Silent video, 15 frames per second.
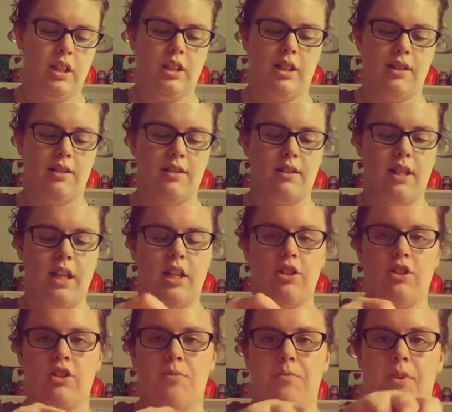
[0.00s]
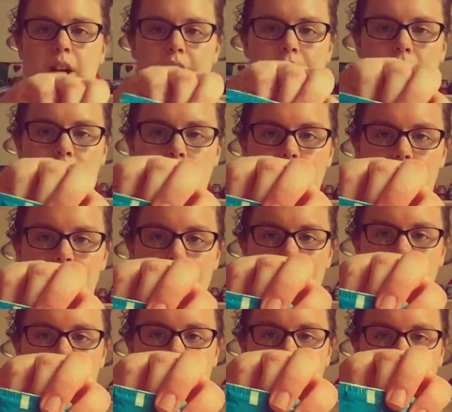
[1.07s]
This is English breakfast. This is
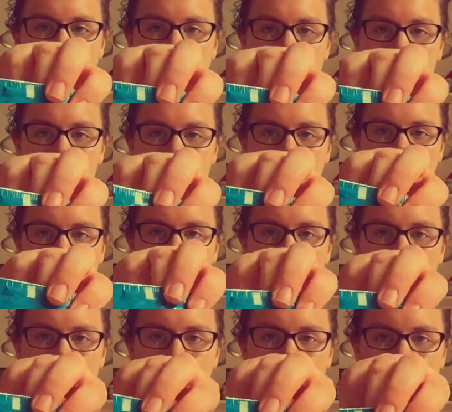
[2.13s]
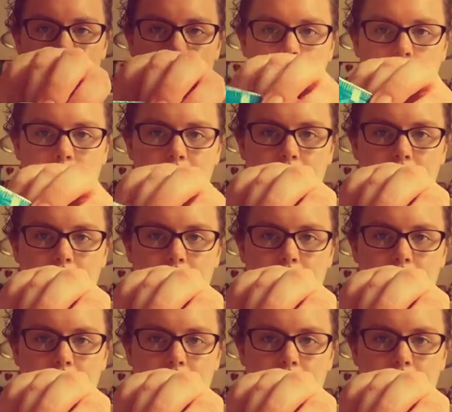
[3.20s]
decaf, so for those that